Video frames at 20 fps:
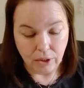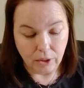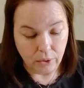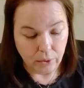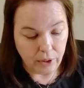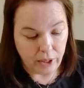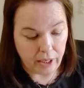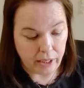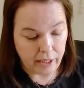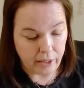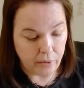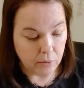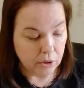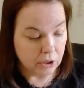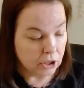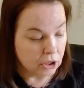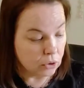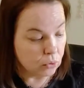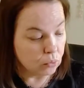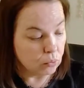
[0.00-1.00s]
Okay, which
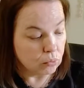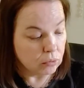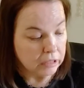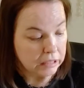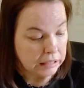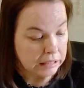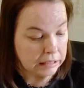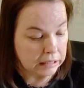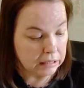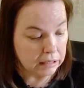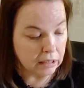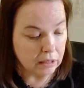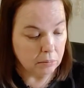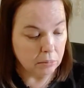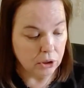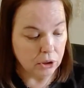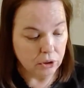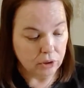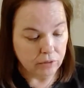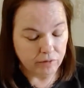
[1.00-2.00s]
is really
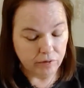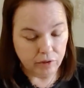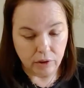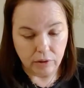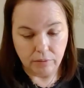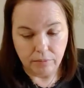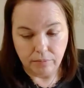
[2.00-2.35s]
beautiful.